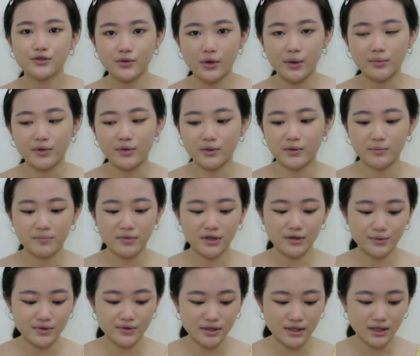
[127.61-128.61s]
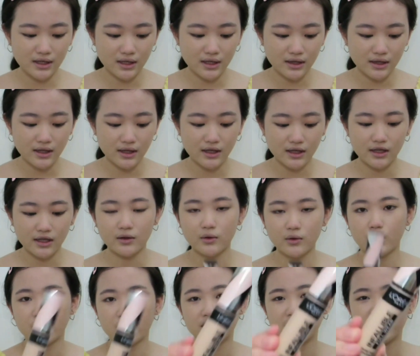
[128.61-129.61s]
So I'm going to be using
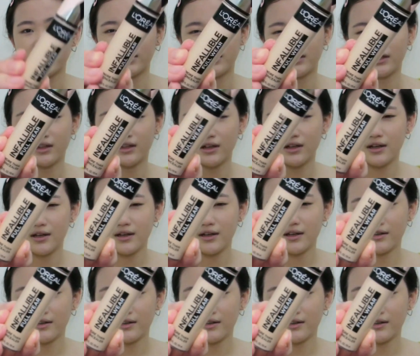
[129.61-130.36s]
the L'Oreal